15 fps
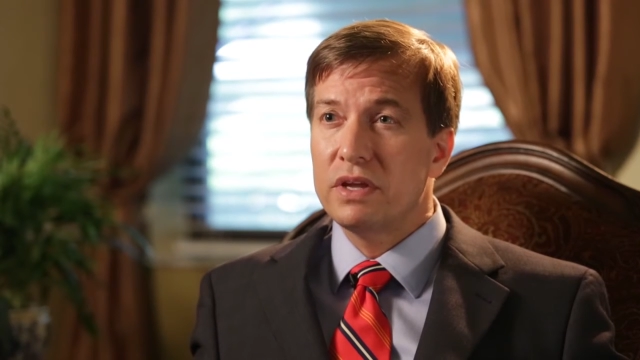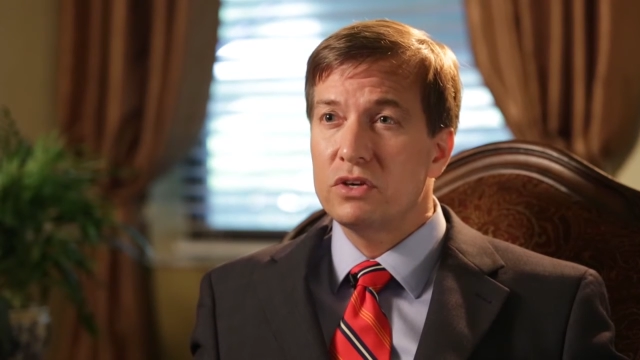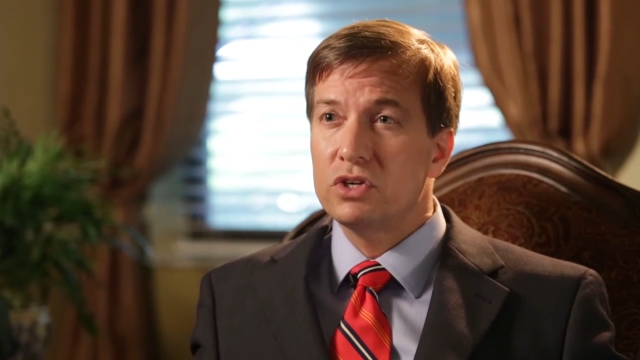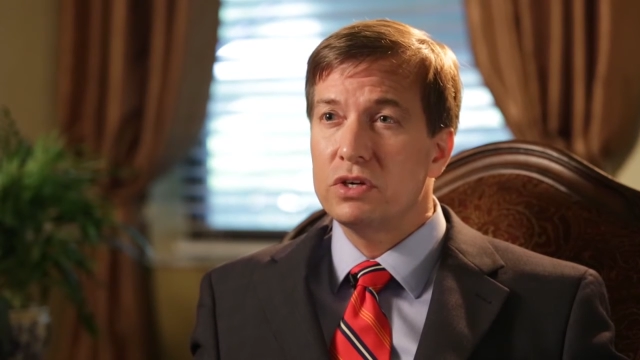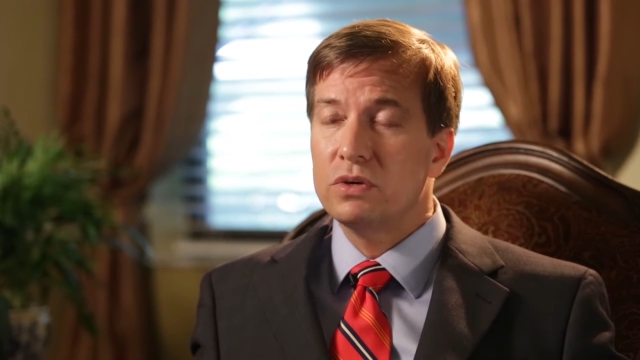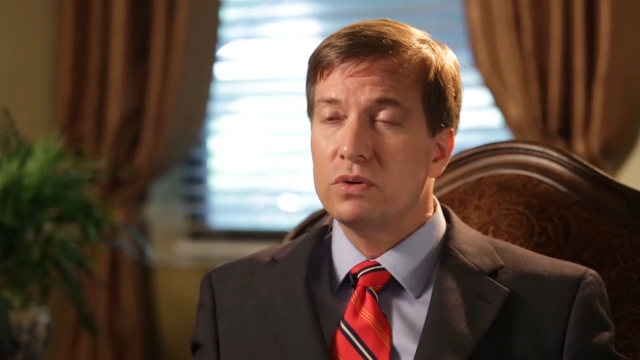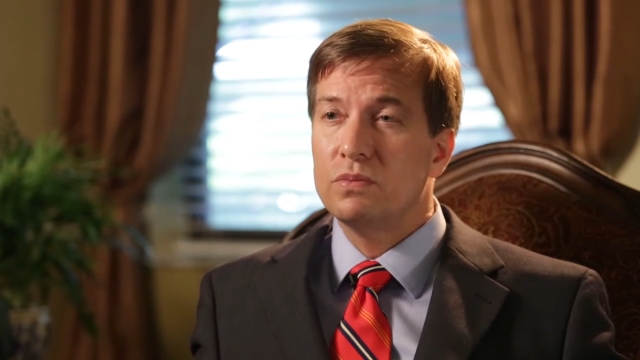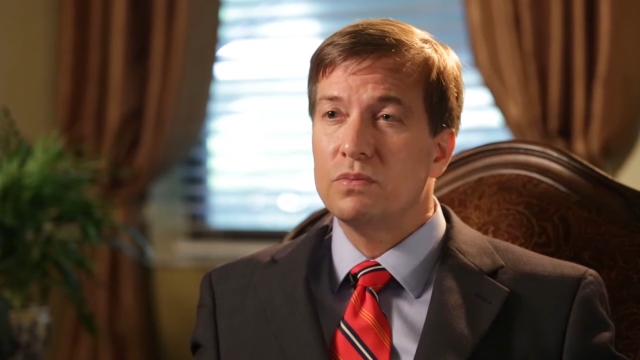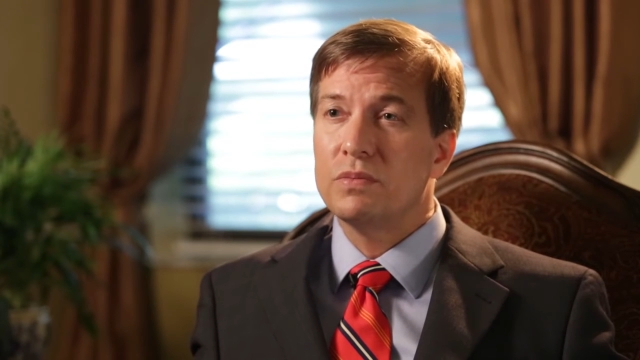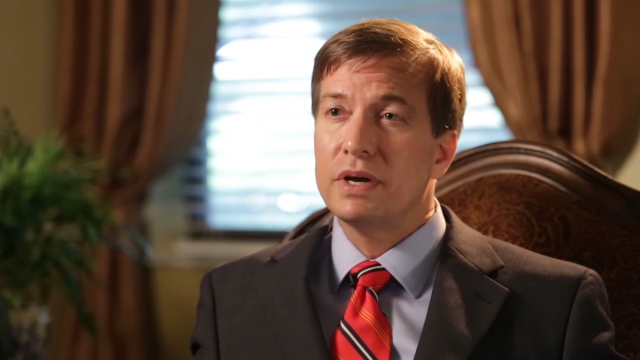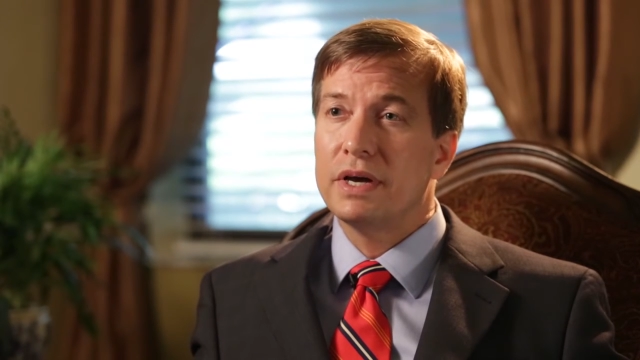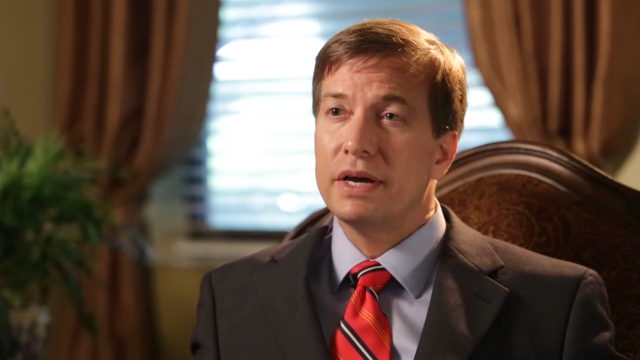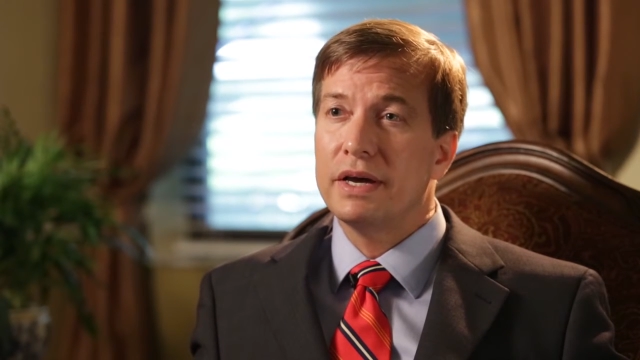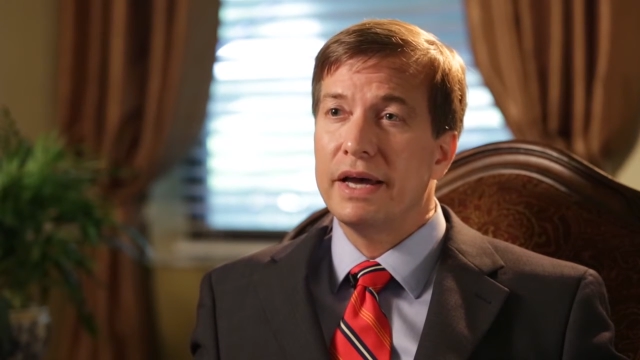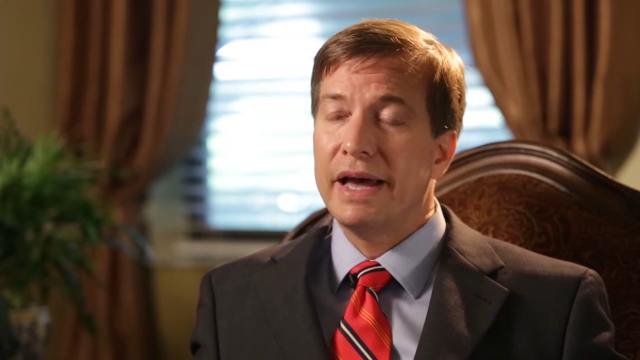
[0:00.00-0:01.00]
tissue
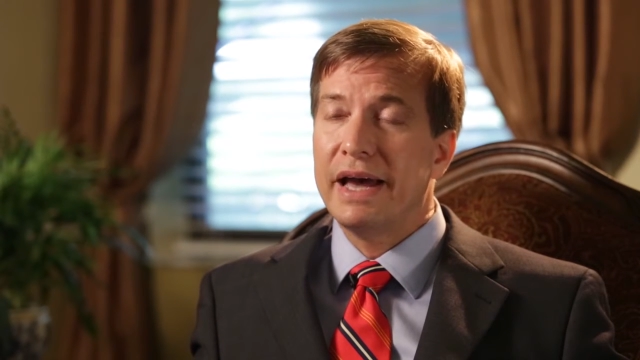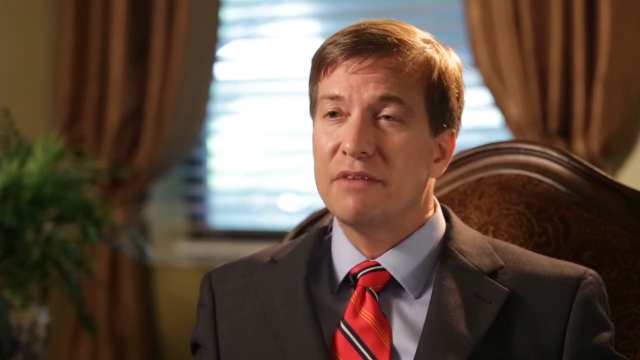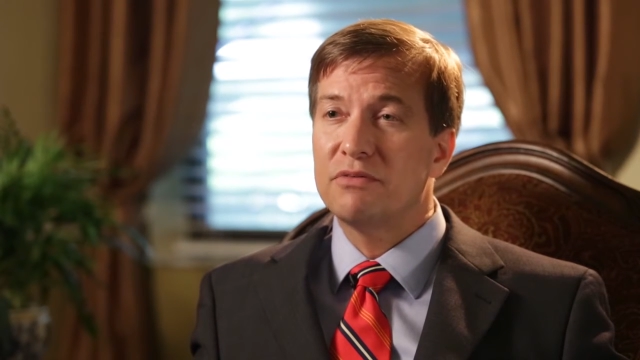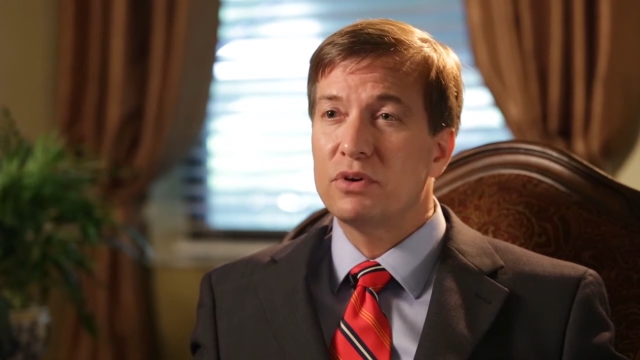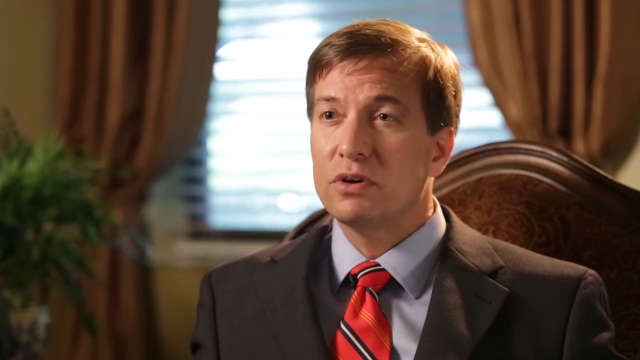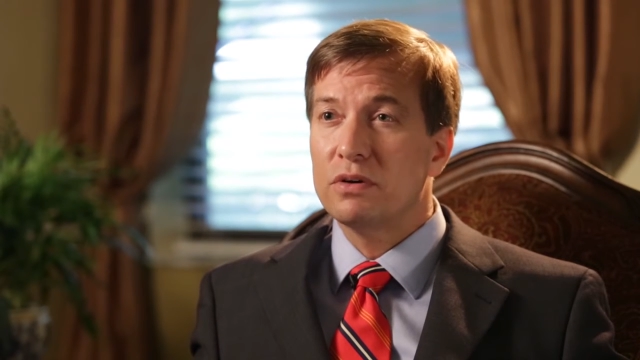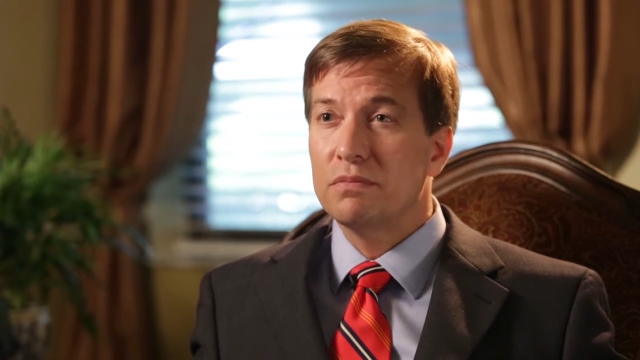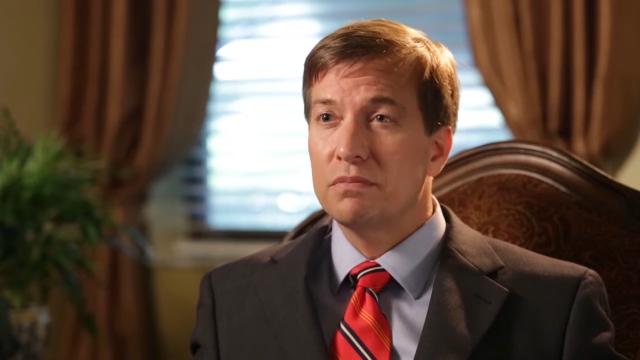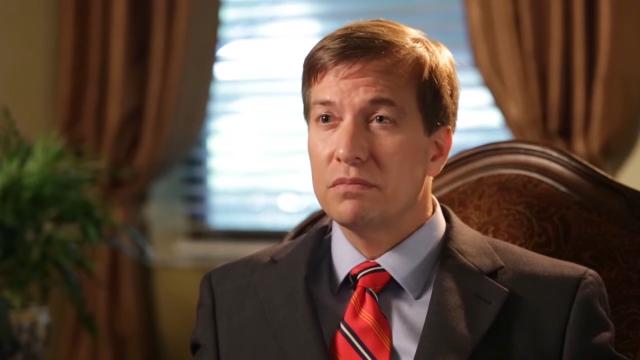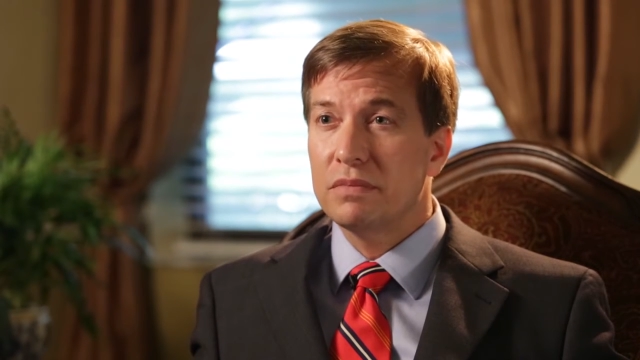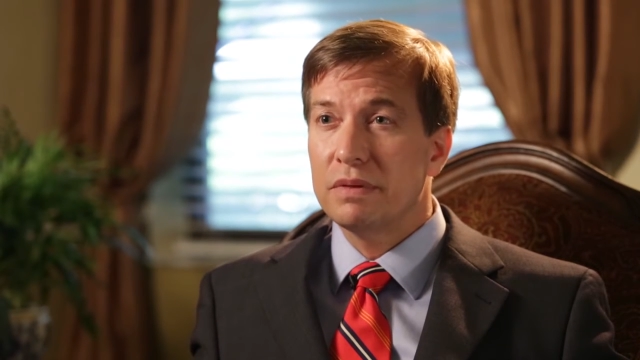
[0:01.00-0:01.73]
after